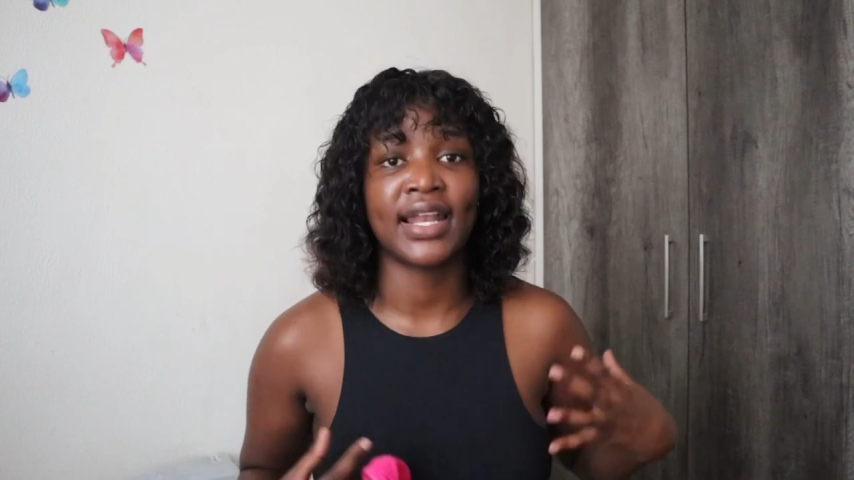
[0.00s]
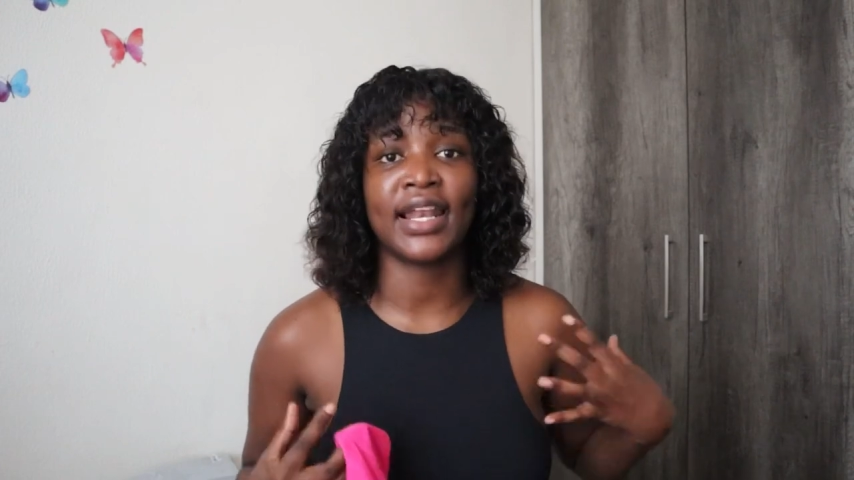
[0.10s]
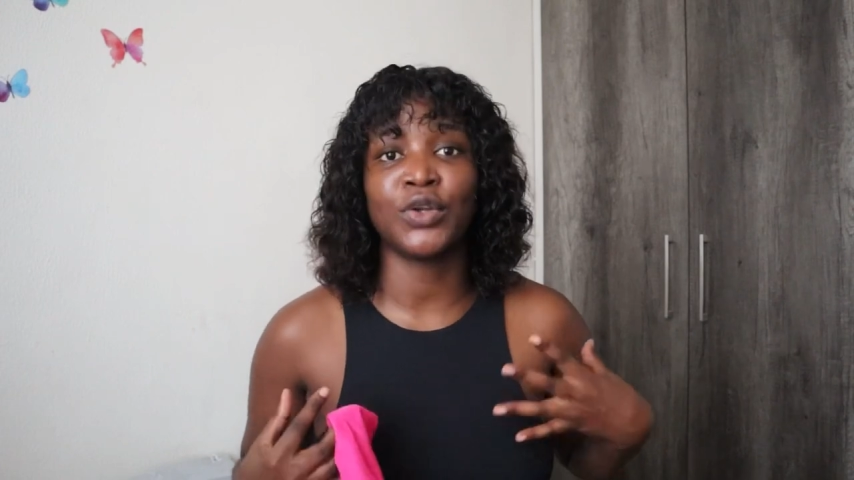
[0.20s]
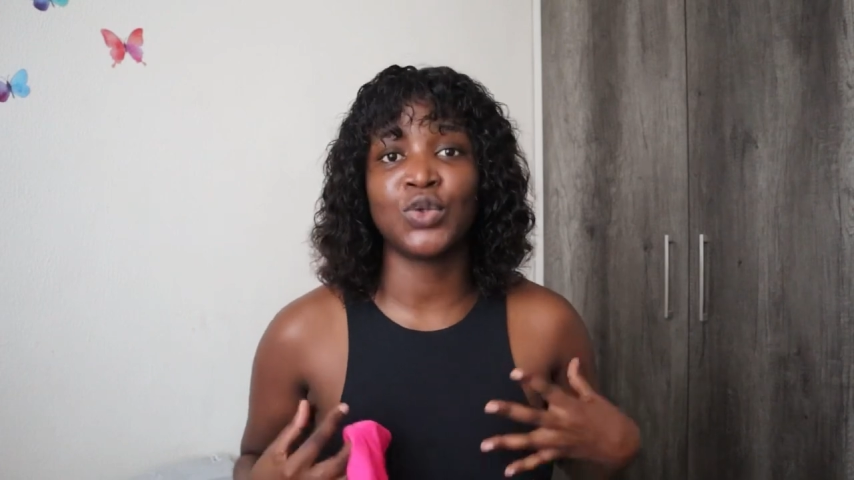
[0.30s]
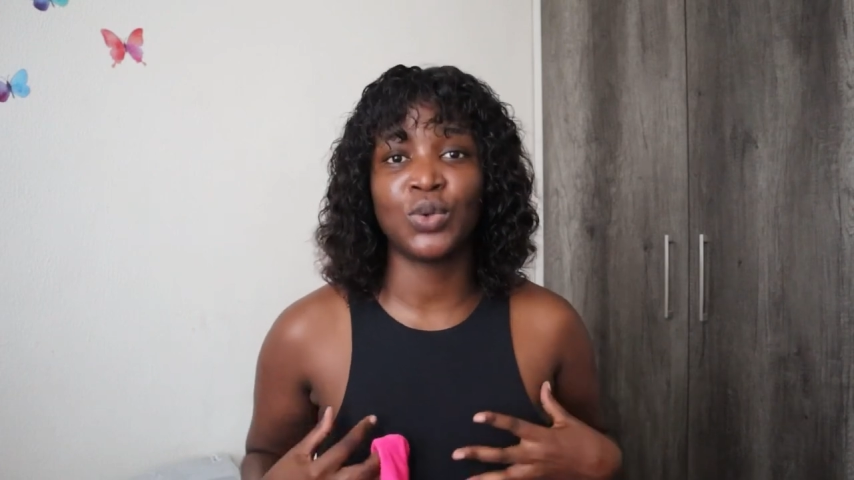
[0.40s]

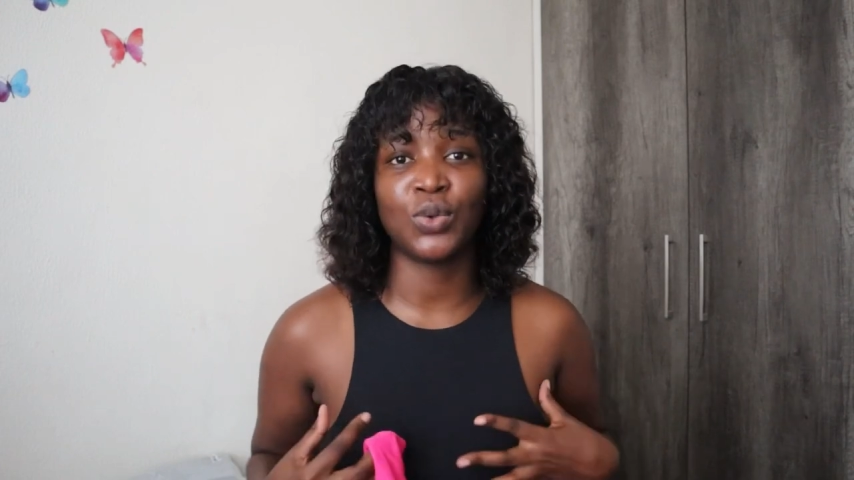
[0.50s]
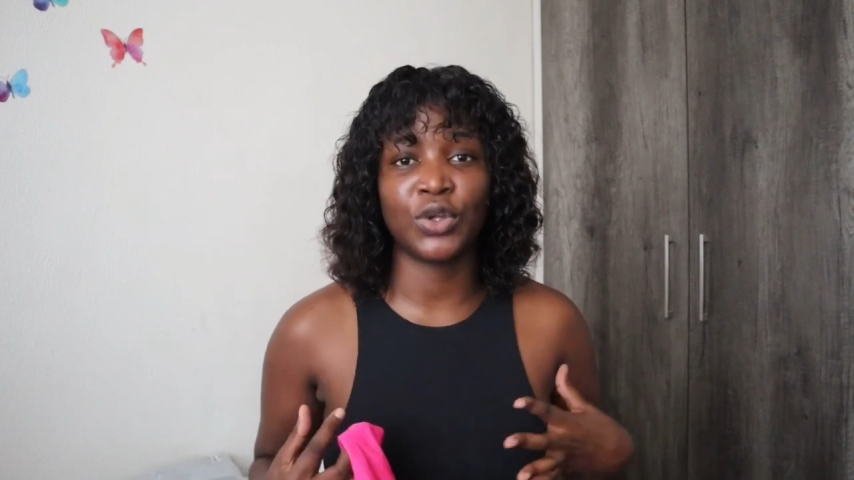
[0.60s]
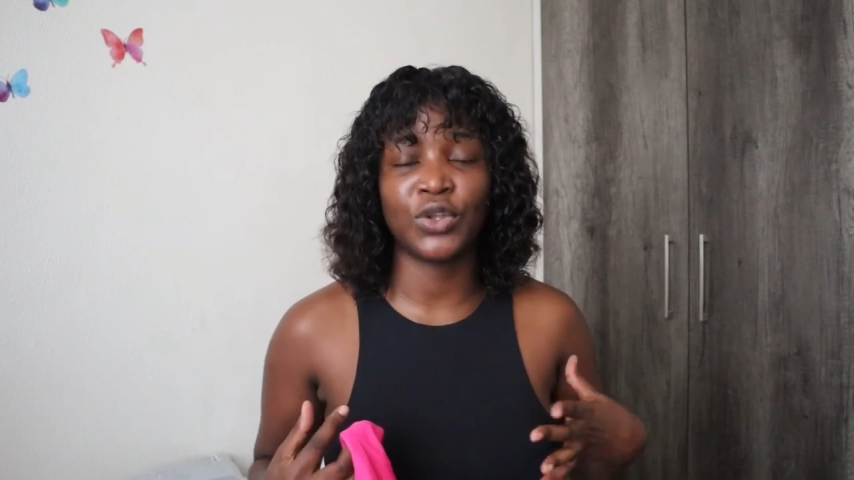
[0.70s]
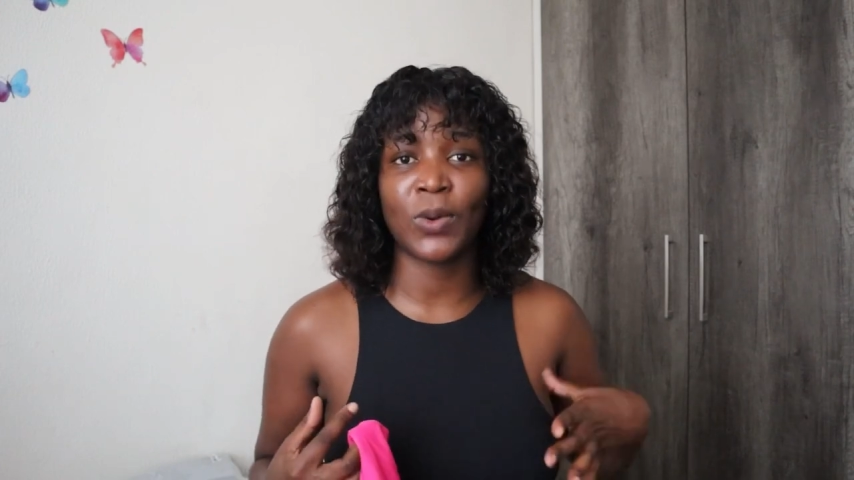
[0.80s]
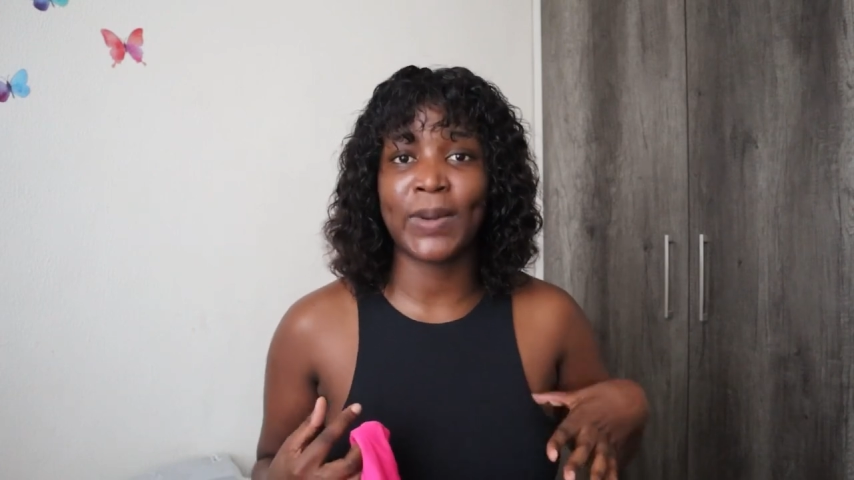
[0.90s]
la tulu
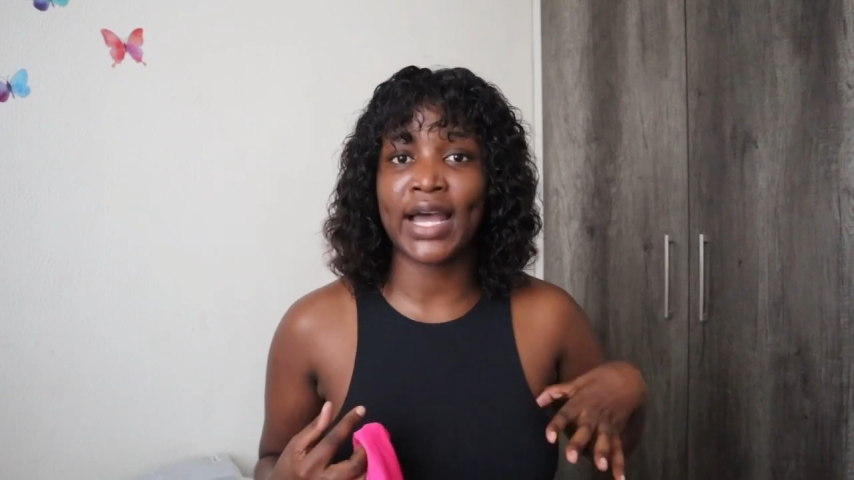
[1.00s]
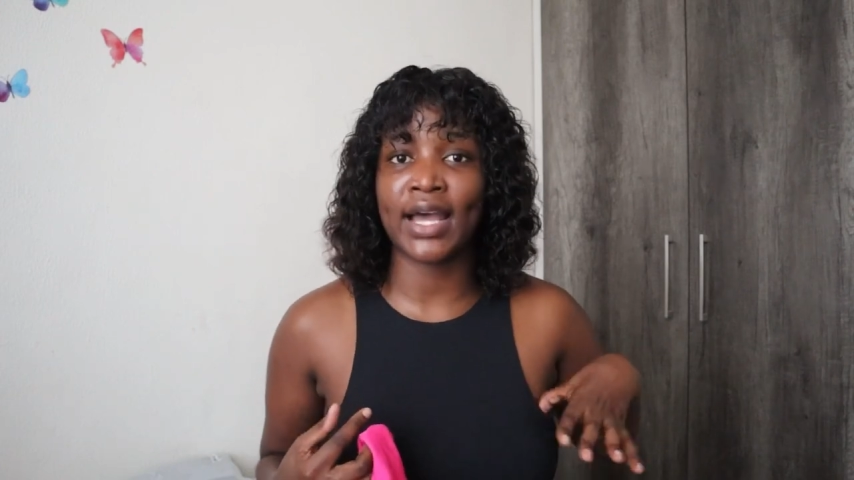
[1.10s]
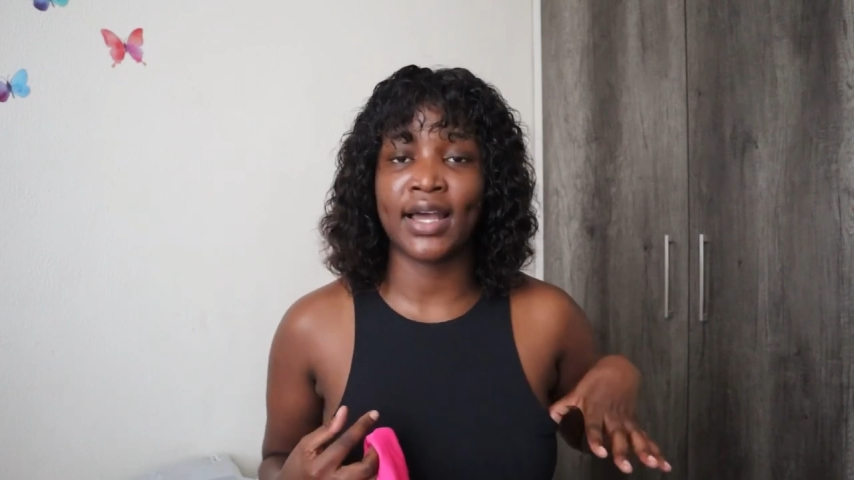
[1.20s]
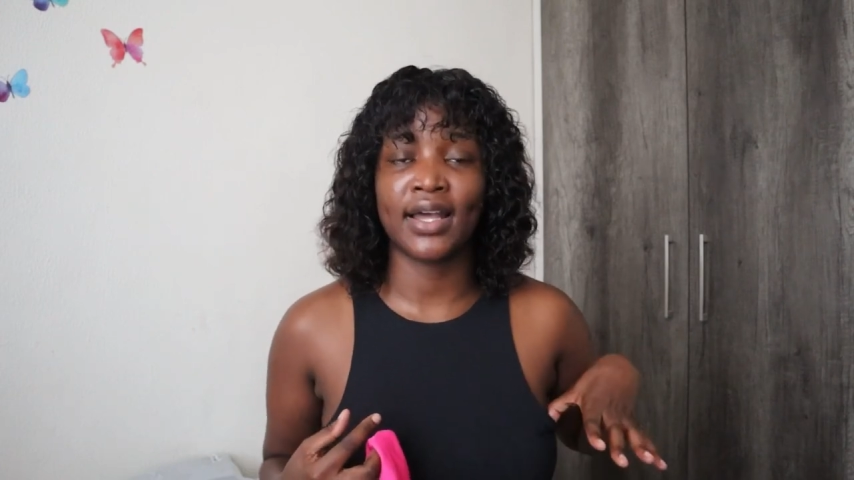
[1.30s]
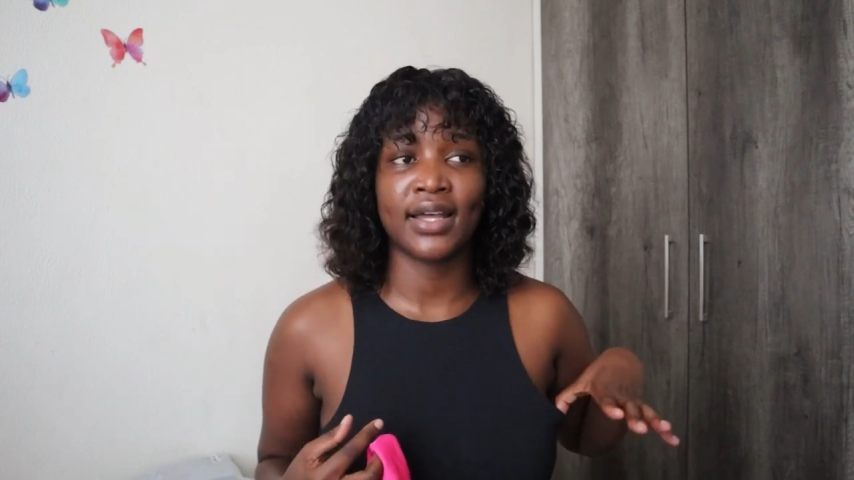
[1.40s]

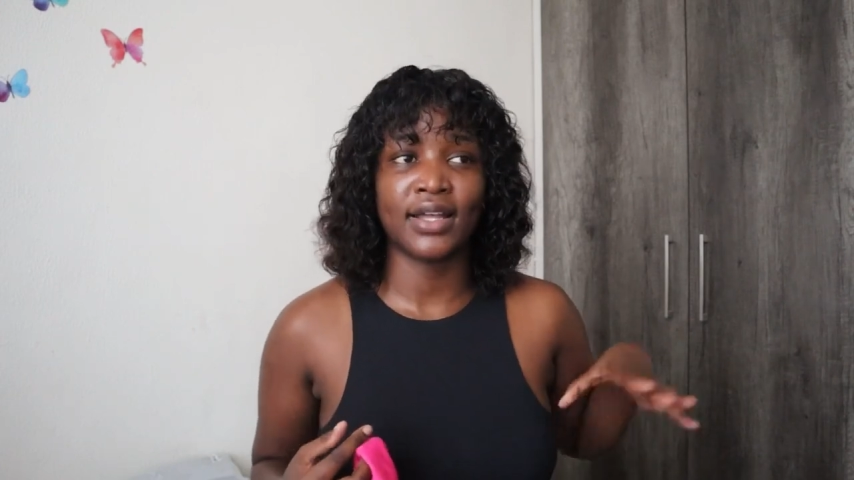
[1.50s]
ioba